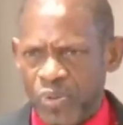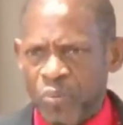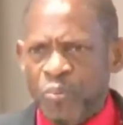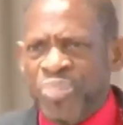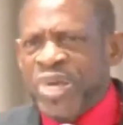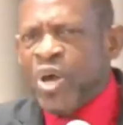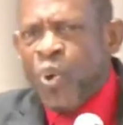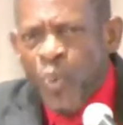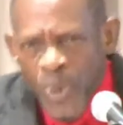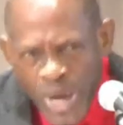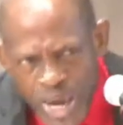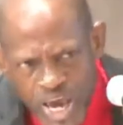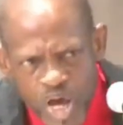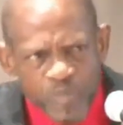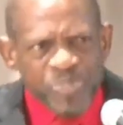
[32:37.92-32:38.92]
Be
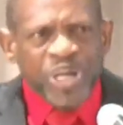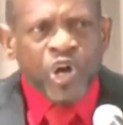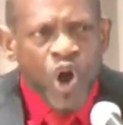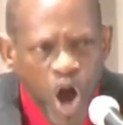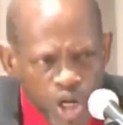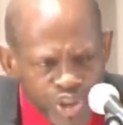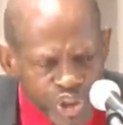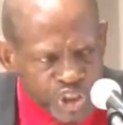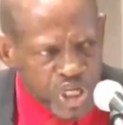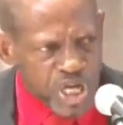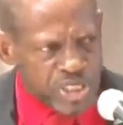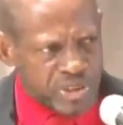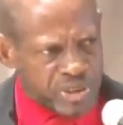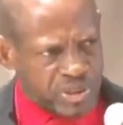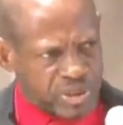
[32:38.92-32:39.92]
aware, be
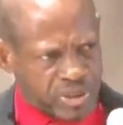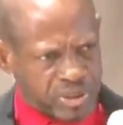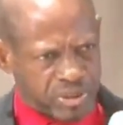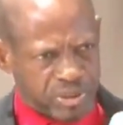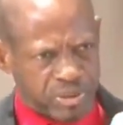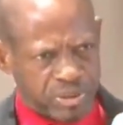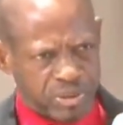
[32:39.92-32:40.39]
conscious.